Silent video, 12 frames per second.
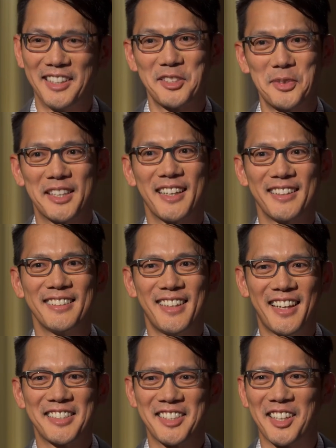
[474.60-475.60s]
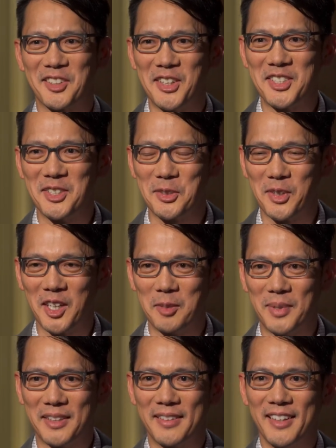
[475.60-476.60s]
Yes, we get asked that question
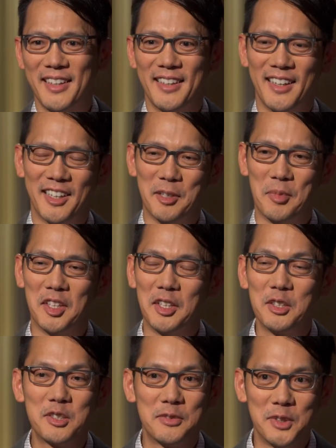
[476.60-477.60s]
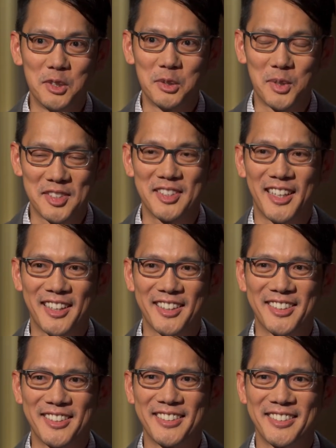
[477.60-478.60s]
quite a bit. Um, the interviewer was an
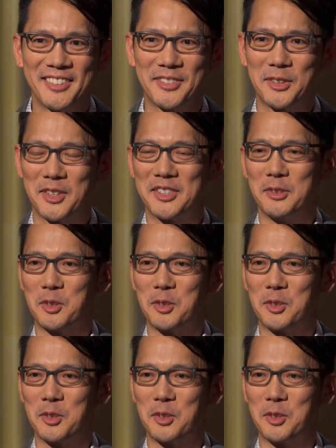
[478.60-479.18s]
actor, of course, okay.